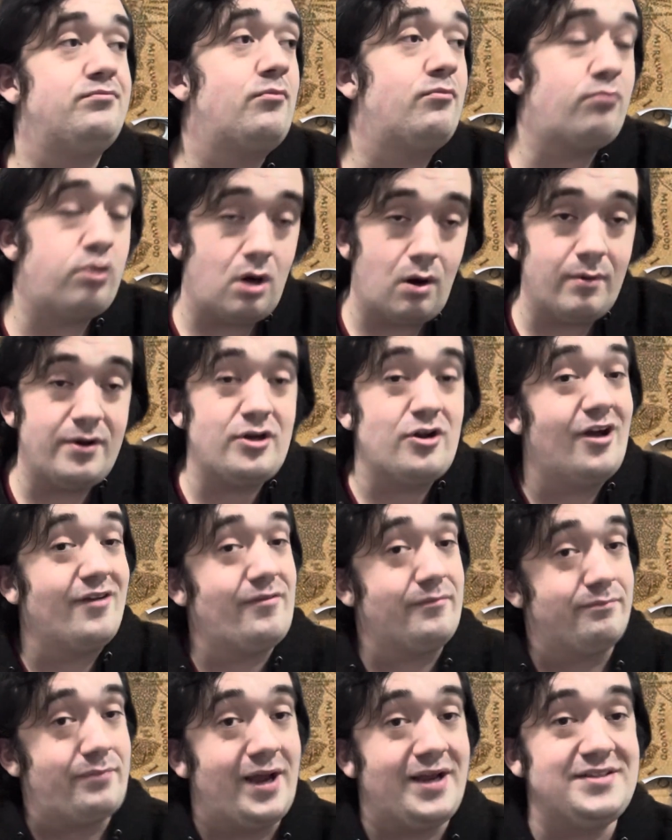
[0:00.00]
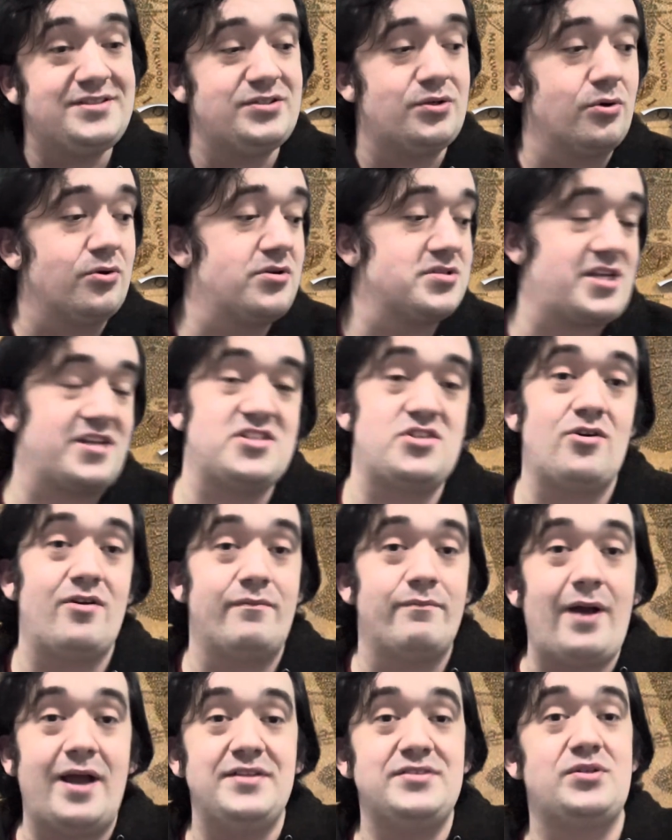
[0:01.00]
probably not even paint it all, because I still haven't
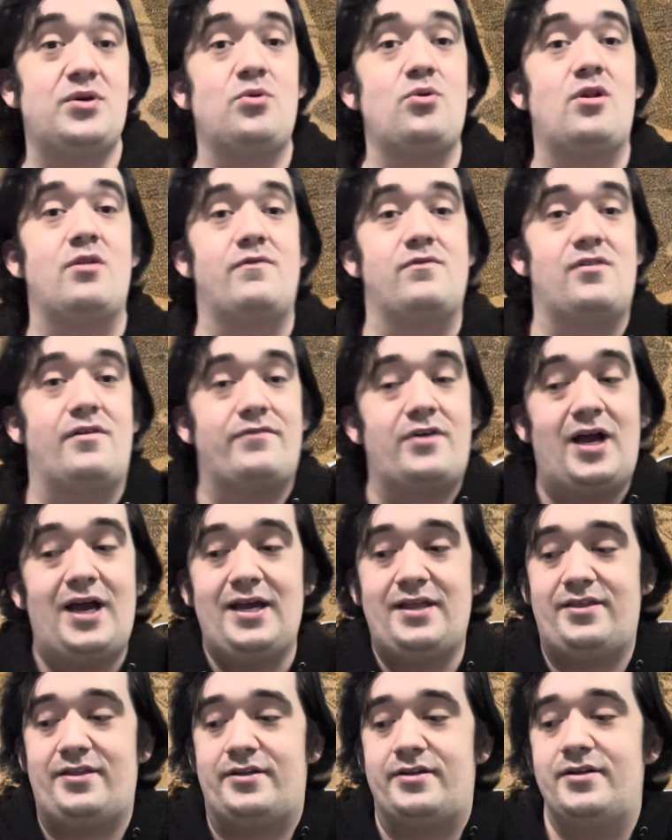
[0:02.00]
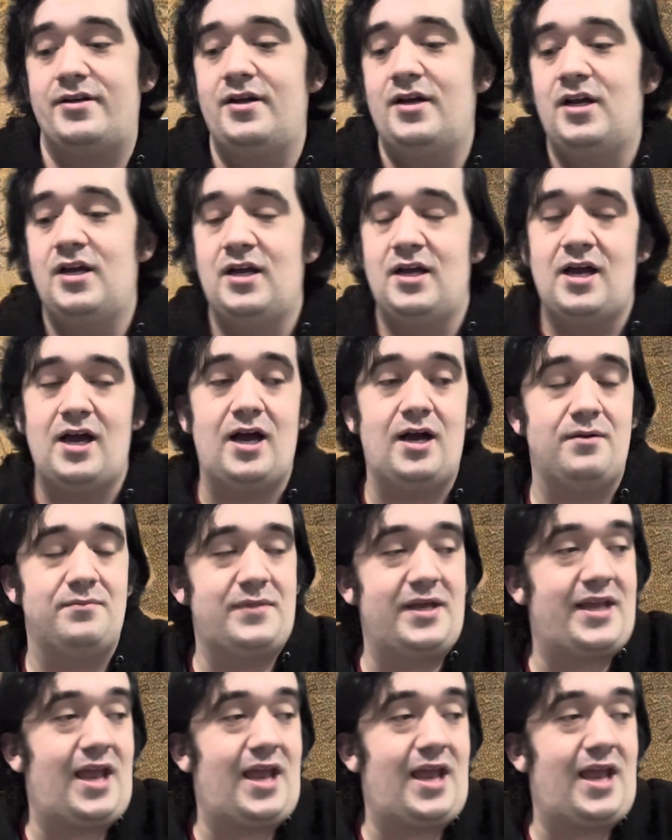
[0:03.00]
painted all of Leviathan that